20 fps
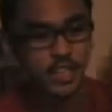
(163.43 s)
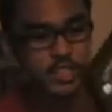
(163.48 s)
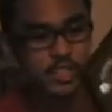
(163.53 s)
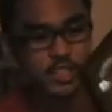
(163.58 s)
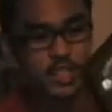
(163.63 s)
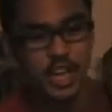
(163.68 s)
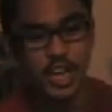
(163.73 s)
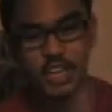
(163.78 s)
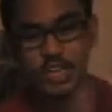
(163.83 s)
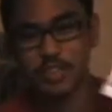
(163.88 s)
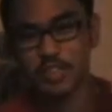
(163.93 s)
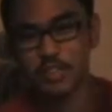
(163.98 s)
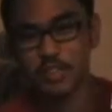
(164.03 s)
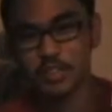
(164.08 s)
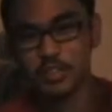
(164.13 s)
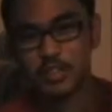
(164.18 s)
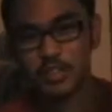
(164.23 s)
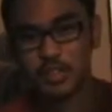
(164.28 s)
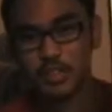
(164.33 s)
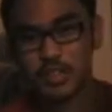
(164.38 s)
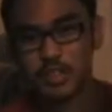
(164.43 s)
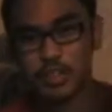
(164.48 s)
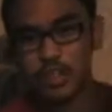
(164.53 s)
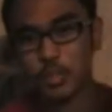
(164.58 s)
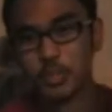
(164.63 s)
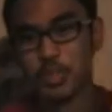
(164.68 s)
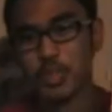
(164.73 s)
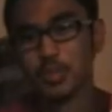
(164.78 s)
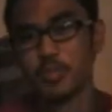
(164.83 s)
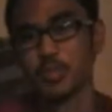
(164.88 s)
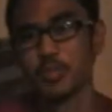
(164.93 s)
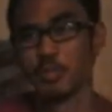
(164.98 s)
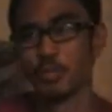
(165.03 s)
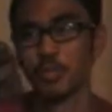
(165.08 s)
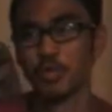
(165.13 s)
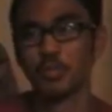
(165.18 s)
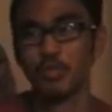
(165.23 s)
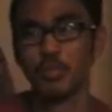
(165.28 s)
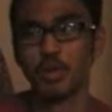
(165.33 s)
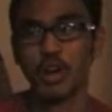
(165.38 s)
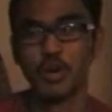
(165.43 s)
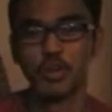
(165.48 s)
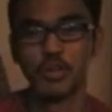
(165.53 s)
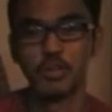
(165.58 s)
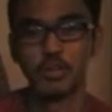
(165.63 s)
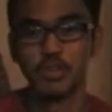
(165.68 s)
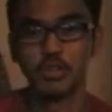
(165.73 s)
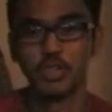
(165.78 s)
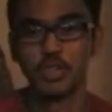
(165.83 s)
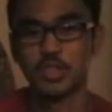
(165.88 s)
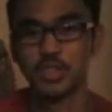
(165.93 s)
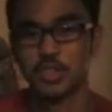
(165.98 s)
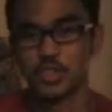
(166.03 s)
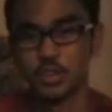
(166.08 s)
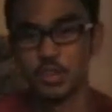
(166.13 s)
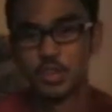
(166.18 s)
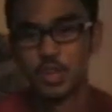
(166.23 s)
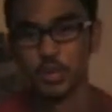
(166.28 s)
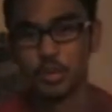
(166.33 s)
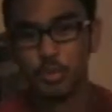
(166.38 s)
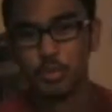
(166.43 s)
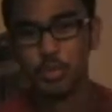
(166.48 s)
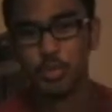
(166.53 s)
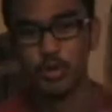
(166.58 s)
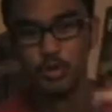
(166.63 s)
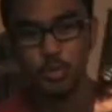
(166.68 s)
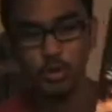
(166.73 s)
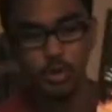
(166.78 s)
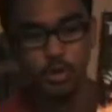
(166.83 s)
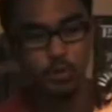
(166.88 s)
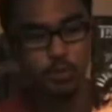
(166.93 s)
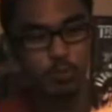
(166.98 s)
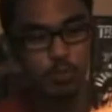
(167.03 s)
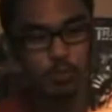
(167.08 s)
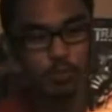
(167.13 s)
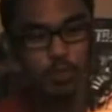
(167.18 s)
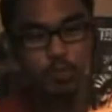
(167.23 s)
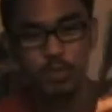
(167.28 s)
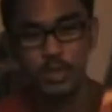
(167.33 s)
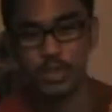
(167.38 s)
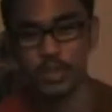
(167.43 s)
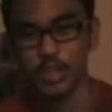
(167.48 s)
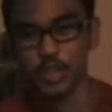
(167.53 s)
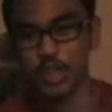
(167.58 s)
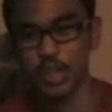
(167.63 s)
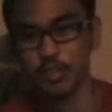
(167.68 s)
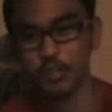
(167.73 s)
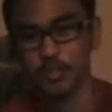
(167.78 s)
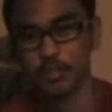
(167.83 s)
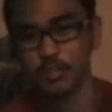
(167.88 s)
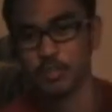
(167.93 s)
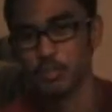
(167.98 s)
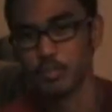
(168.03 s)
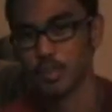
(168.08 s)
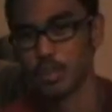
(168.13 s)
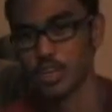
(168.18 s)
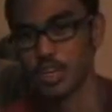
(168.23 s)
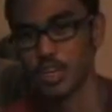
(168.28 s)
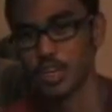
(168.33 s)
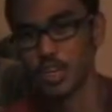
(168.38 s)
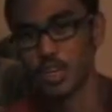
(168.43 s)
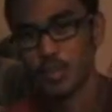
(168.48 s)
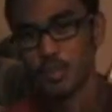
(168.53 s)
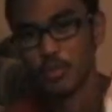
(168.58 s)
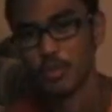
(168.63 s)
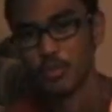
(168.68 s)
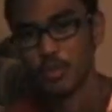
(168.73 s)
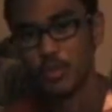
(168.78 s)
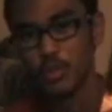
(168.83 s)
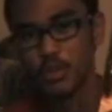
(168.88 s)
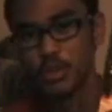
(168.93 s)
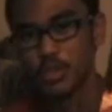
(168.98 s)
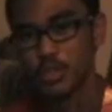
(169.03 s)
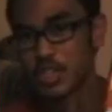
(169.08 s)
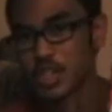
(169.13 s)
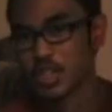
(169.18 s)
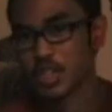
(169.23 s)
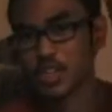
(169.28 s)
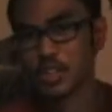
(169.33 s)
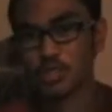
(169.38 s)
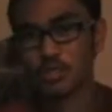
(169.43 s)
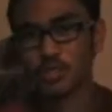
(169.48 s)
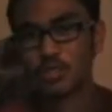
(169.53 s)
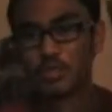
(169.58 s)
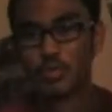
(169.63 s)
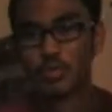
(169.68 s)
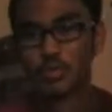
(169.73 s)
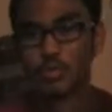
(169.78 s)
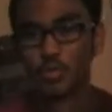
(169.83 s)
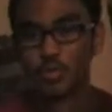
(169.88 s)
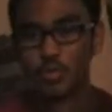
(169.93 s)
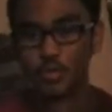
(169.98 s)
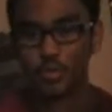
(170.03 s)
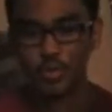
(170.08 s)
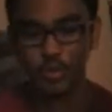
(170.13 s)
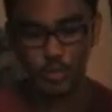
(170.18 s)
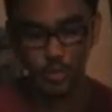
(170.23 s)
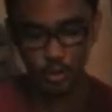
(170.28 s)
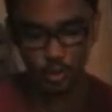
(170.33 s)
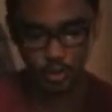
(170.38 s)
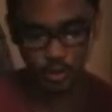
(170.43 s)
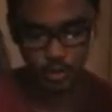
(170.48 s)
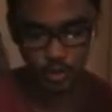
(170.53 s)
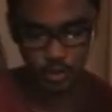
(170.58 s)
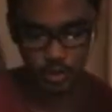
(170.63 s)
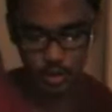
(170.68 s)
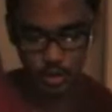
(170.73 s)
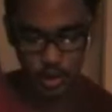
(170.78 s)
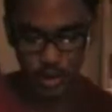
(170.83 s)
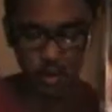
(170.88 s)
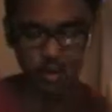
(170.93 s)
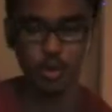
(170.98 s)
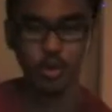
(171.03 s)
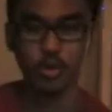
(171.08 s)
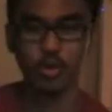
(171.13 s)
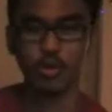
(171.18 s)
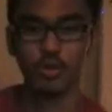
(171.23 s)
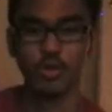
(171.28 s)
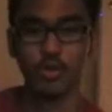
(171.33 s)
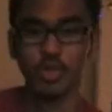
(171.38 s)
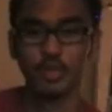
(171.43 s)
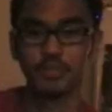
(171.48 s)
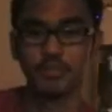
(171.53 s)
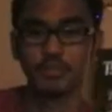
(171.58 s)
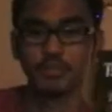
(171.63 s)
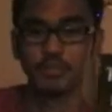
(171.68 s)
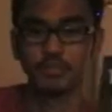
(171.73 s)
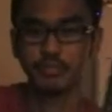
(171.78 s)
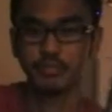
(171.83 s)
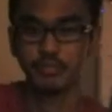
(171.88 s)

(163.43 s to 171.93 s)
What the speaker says: It's not, people would probably put this as their number 1 worst movie, but I'm putting it number 4 because I got 3 more that are more right.